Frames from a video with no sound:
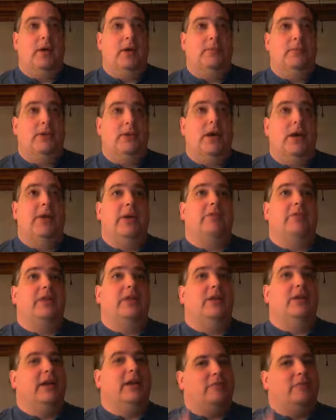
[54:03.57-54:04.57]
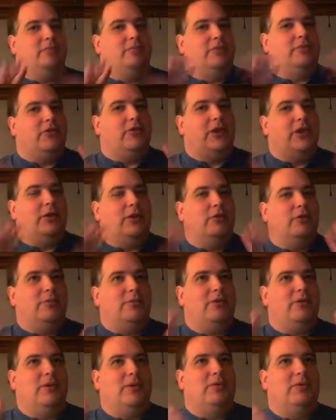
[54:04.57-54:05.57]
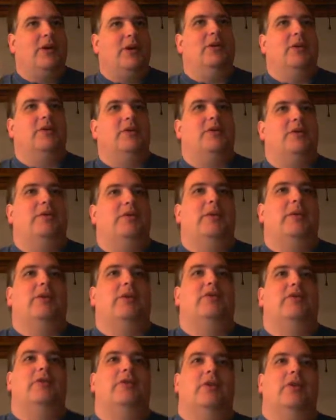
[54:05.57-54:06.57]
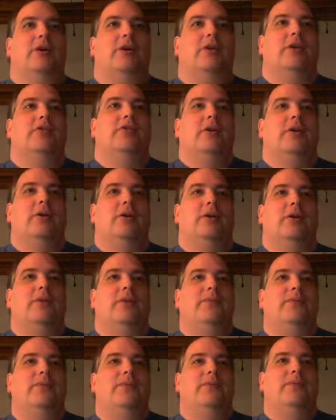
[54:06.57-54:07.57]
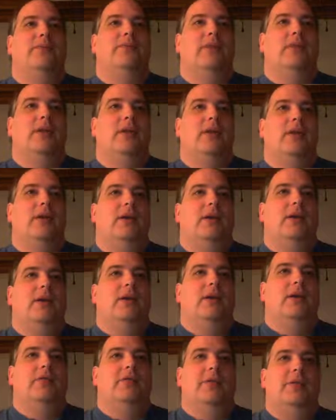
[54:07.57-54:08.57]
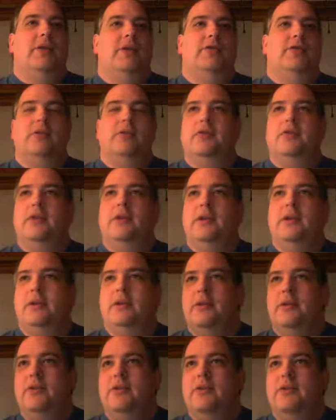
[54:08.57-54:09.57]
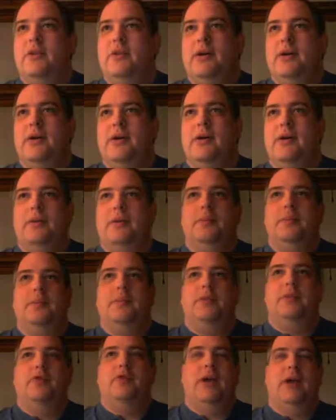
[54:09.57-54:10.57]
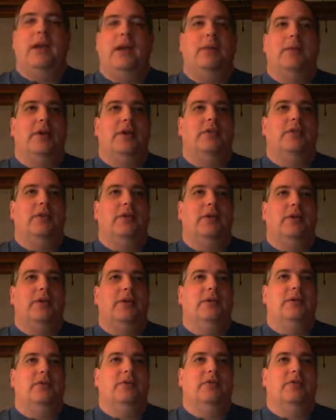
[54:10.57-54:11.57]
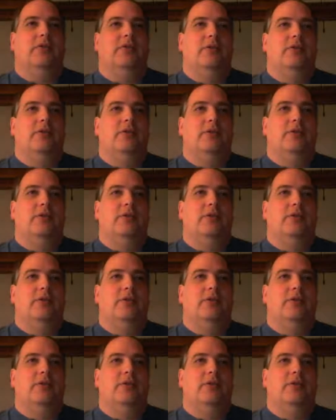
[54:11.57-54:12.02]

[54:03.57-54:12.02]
Now we have to distinguish between what our different messages are. So message is chat message.